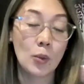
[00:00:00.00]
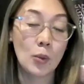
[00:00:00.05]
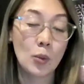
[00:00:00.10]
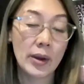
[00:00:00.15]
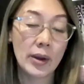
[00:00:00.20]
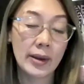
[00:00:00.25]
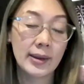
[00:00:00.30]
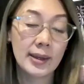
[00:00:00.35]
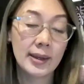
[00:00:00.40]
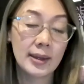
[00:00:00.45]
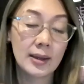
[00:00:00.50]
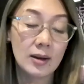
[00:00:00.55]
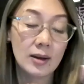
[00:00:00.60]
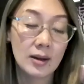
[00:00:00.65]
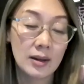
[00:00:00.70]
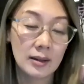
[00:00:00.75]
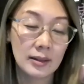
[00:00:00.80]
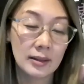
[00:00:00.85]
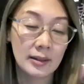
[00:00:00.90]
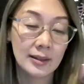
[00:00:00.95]
working
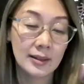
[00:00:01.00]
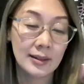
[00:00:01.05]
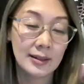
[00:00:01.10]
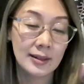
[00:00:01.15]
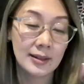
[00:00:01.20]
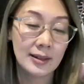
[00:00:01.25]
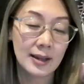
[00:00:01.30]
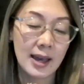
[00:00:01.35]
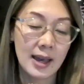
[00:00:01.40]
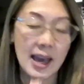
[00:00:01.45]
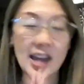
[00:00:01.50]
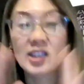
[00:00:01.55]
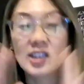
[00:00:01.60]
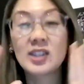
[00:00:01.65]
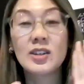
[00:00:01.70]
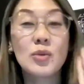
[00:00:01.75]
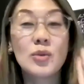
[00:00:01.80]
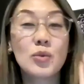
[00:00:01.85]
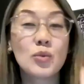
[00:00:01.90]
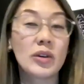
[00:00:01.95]
on,
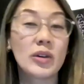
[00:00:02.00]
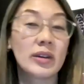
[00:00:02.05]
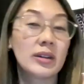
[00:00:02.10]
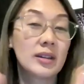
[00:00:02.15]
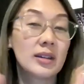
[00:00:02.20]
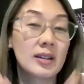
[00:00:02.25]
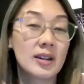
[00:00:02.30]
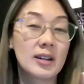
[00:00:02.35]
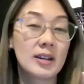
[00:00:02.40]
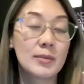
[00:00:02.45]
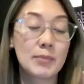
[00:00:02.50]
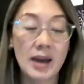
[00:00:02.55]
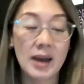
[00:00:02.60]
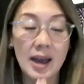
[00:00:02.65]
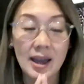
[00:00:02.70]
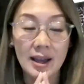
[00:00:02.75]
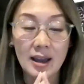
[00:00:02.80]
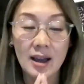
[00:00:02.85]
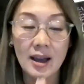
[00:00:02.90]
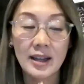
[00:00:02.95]
actually not working on,
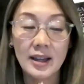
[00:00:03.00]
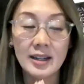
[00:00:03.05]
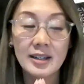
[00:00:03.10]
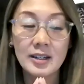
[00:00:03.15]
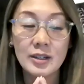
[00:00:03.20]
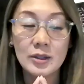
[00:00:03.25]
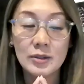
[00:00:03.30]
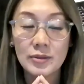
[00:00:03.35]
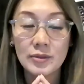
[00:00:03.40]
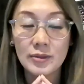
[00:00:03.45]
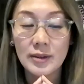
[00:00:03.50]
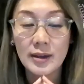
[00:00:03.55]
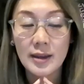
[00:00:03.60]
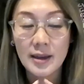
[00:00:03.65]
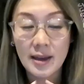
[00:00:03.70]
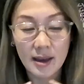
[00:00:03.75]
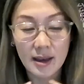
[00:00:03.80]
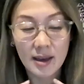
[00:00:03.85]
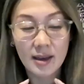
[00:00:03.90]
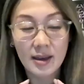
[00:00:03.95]
but I kind of
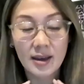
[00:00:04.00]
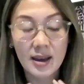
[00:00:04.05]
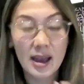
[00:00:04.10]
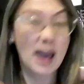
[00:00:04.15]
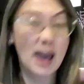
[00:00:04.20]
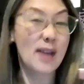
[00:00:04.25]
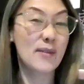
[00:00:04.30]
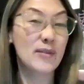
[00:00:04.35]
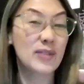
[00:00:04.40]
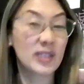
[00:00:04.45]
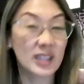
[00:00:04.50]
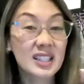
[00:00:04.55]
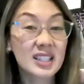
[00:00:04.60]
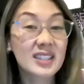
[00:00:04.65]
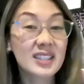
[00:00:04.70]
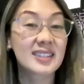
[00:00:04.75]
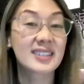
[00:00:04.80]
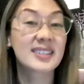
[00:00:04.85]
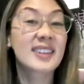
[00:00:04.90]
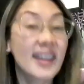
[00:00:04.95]
have
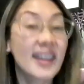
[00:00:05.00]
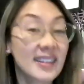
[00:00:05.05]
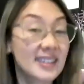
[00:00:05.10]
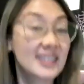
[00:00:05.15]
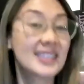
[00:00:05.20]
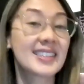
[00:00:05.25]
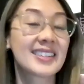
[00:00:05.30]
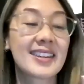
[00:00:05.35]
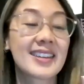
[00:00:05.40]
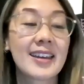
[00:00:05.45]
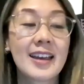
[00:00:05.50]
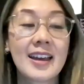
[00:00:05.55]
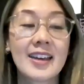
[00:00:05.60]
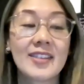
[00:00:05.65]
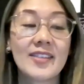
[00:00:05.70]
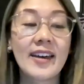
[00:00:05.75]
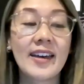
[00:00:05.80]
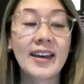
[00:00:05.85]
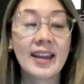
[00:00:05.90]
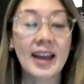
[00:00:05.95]
this sense
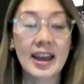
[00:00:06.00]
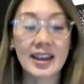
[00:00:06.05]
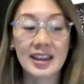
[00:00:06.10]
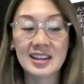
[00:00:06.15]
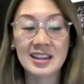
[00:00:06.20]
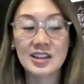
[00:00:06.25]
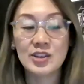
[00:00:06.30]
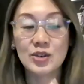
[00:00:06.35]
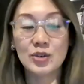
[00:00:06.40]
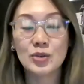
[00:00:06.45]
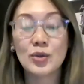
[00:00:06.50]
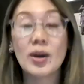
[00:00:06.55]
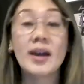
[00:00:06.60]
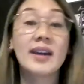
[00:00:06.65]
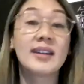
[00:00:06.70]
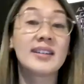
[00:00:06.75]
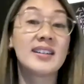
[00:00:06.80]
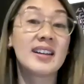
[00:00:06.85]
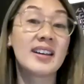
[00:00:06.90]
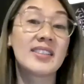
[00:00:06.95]
that I can do
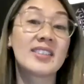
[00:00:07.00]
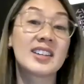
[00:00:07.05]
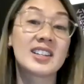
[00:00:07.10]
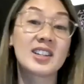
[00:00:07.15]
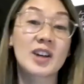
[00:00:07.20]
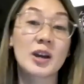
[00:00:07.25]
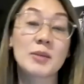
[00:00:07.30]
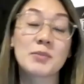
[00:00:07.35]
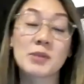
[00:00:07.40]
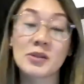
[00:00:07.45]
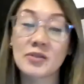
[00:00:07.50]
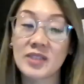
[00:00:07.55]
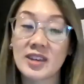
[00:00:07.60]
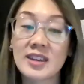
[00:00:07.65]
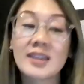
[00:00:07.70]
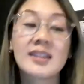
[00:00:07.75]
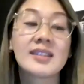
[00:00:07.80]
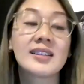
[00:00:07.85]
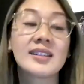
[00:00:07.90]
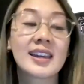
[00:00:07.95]
another type of
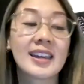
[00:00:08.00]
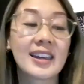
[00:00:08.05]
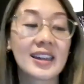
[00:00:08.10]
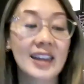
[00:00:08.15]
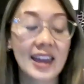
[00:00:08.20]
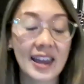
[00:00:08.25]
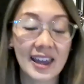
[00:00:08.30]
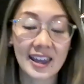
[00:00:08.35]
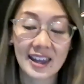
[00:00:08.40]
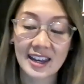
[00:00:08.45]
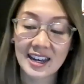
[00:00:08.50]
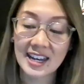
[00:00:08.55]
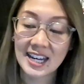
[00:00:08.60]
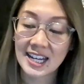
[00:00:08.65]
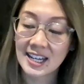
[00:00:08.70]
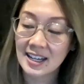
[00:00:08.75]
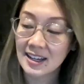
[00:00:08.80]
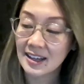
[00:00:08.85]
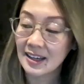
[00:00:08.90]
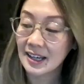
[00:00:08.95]
healing.
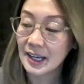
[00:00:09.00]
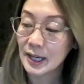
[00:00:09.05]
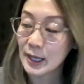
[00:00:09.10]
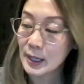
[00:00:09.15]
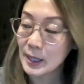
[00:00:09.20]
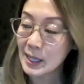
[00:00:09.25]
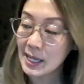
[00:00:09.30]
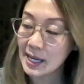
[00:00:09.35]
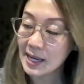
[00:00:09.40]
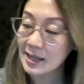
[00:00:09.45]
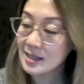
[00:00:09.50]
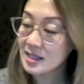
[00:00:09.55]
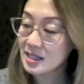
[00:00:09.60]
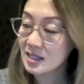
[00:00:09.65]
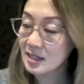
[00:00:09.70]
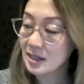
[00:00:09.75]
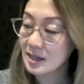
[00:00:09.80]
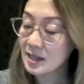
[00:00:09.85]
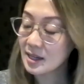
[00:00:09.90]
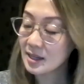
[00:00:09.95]
And
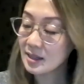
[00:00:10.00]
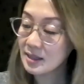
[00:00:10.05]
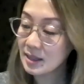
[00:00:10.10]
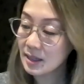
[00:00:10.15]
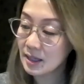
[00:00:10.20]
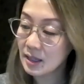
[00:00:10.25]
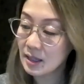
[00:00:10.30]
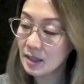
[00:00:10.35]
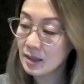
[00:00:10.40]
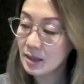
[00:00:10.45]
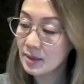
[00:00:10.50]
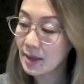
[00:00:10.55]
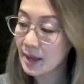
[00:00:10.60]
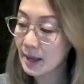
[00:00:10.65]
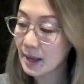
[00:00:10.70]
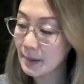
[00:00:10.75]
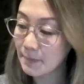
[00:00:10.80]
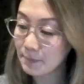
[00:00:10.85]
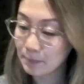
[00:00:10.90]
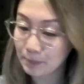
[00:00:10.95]
it's a healing
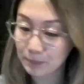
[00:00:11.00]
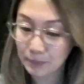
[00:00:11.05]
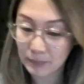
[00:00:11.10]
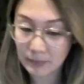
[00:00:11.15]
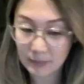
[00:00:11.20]
that,